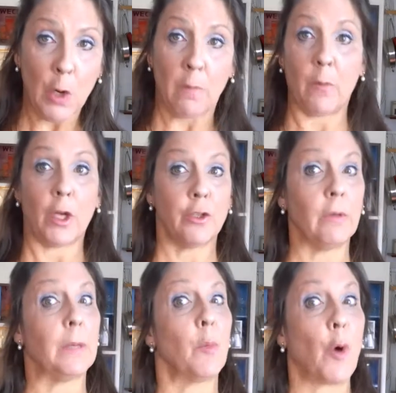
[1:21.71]
We want
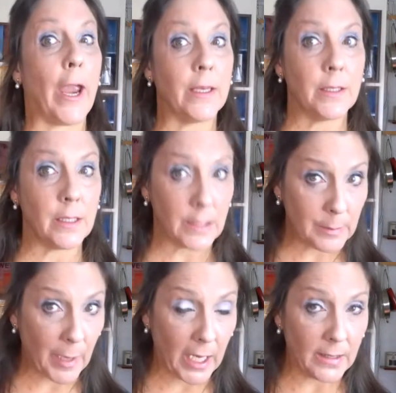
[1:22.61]
to embrace the
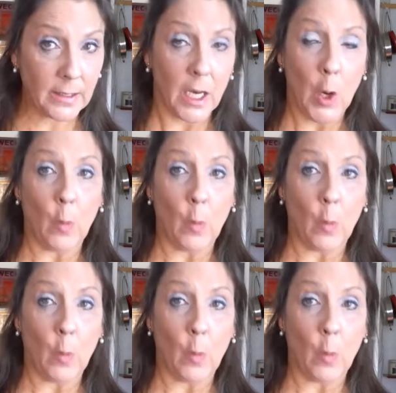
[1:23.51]
space.